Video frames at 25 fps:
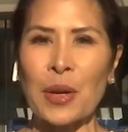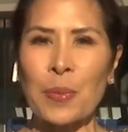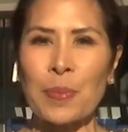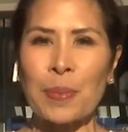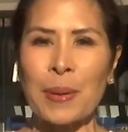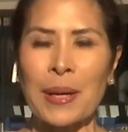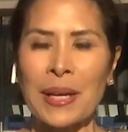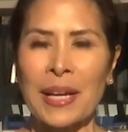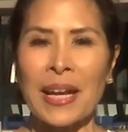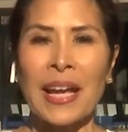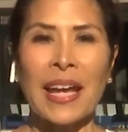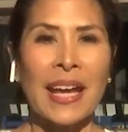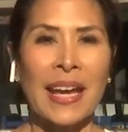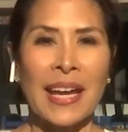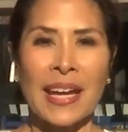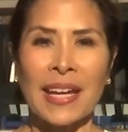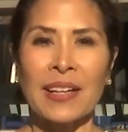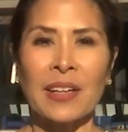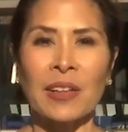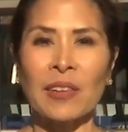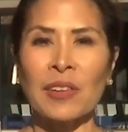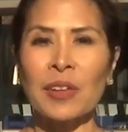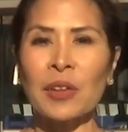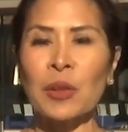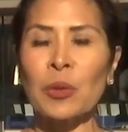but in
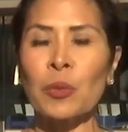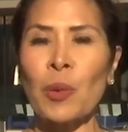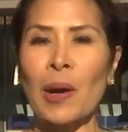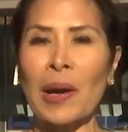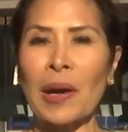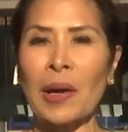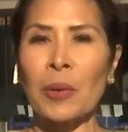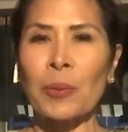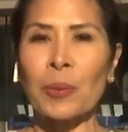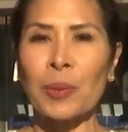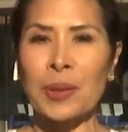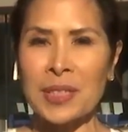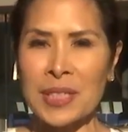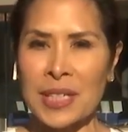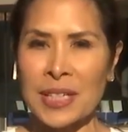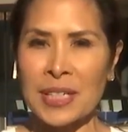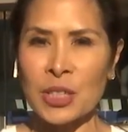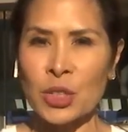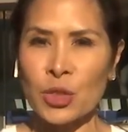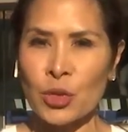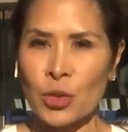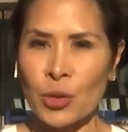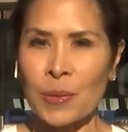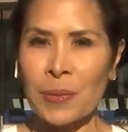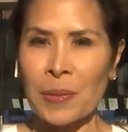a little while we'll see a
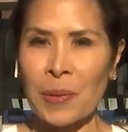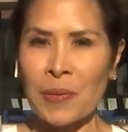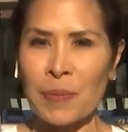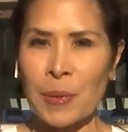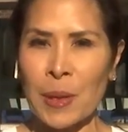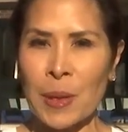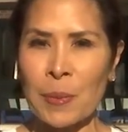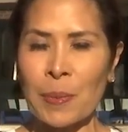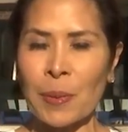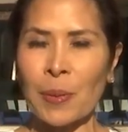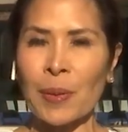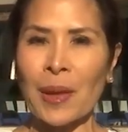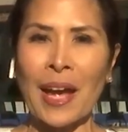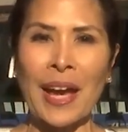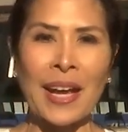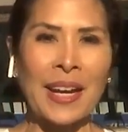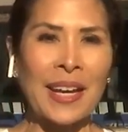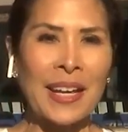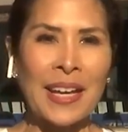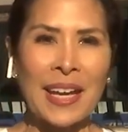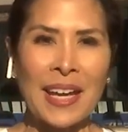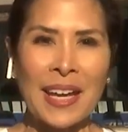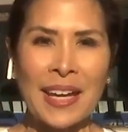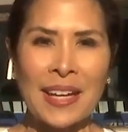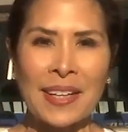stream of people
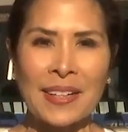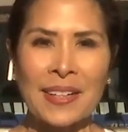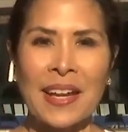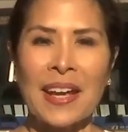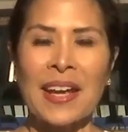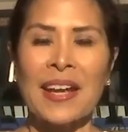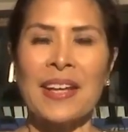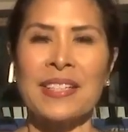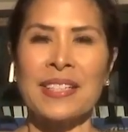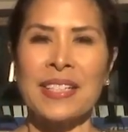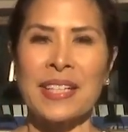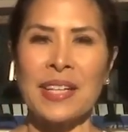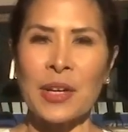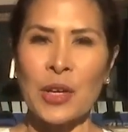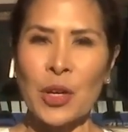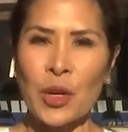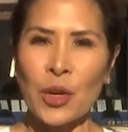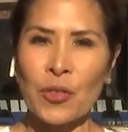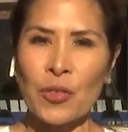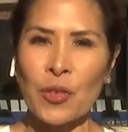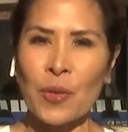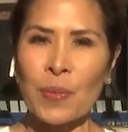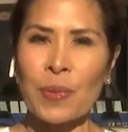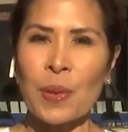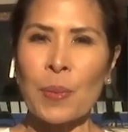heading in to hear
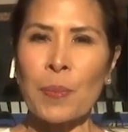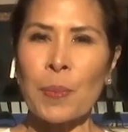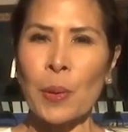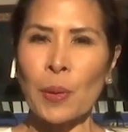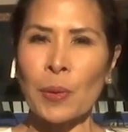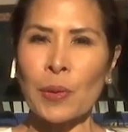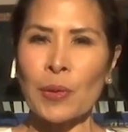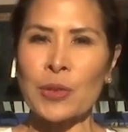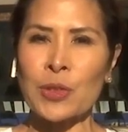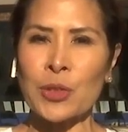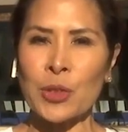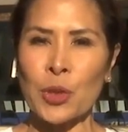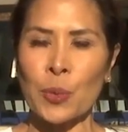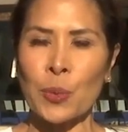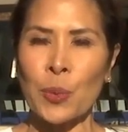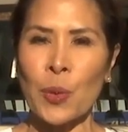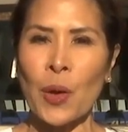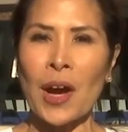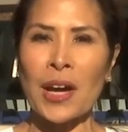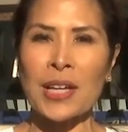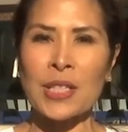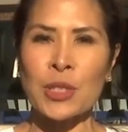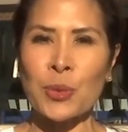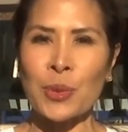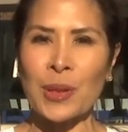from the Pulitzer
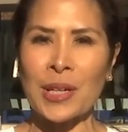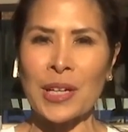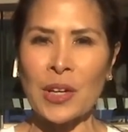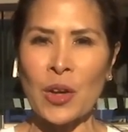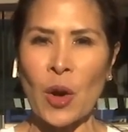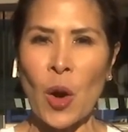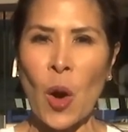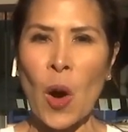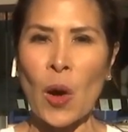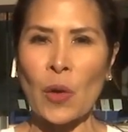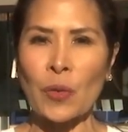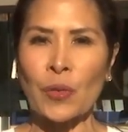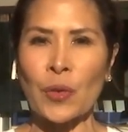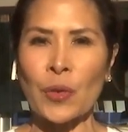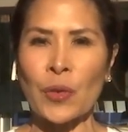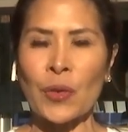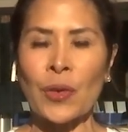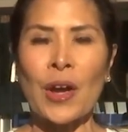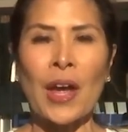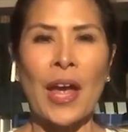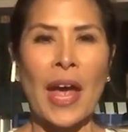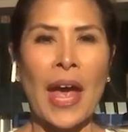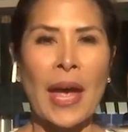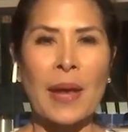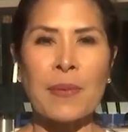Prize winning author
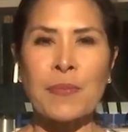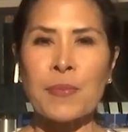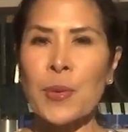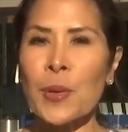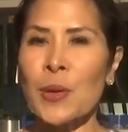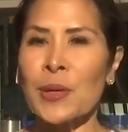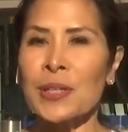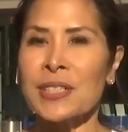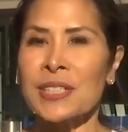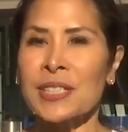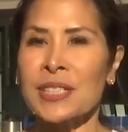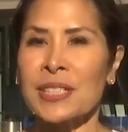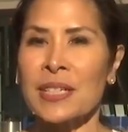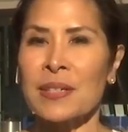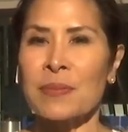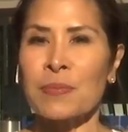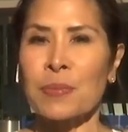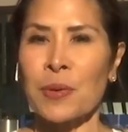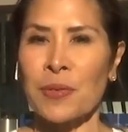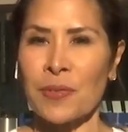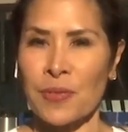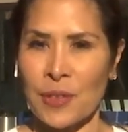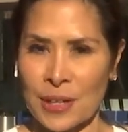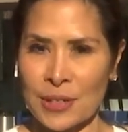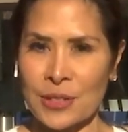and Princeton
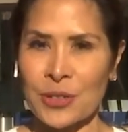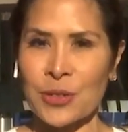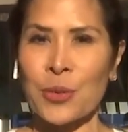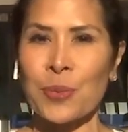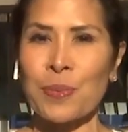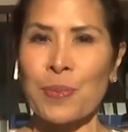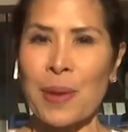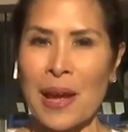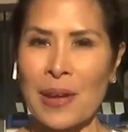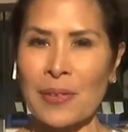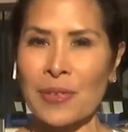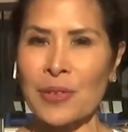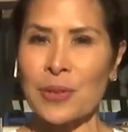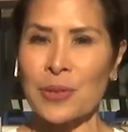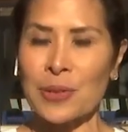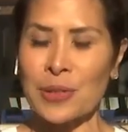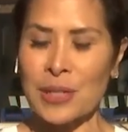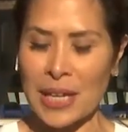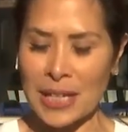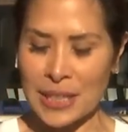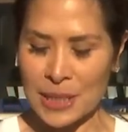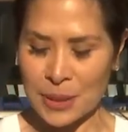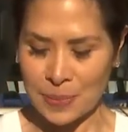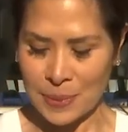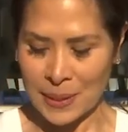professor Matthew
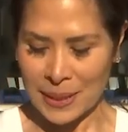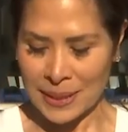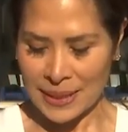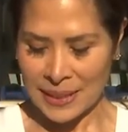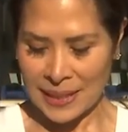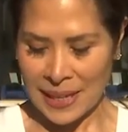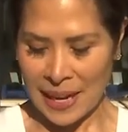Desmond.